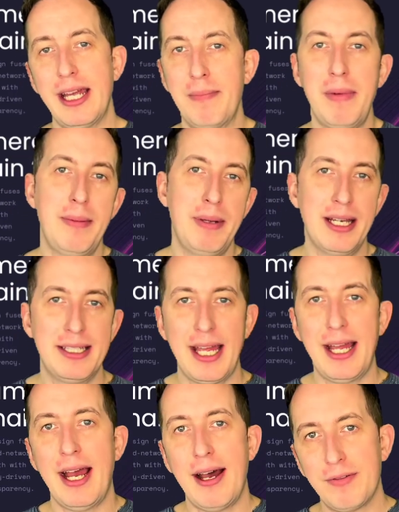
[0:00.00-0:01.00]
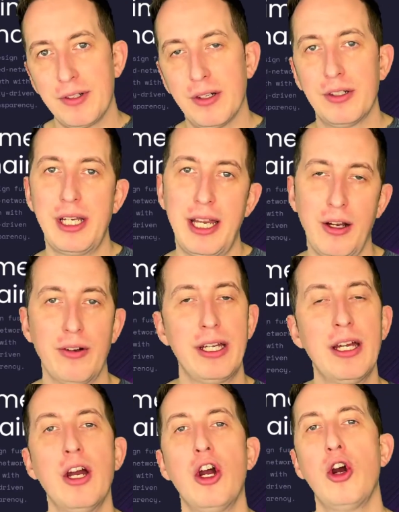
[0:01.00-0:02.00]
It may be a day after or a day
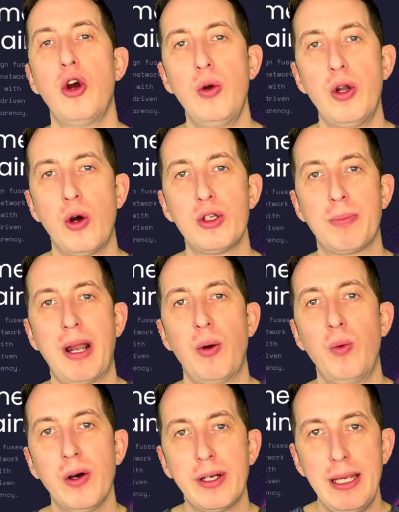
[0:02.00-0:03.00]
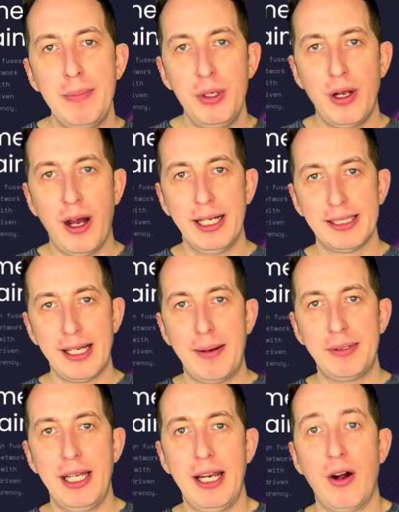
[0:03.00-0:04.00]
early. Who knows, but I will keep you guys up
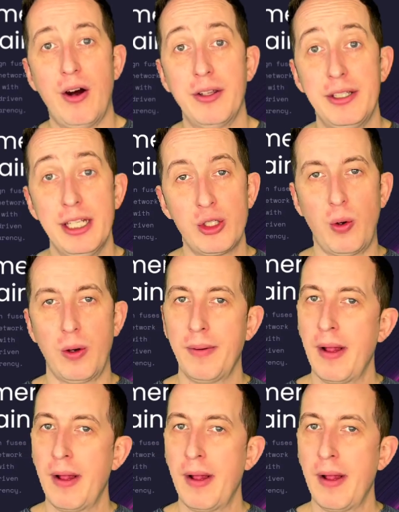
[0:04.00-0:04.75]
to date on the Discord.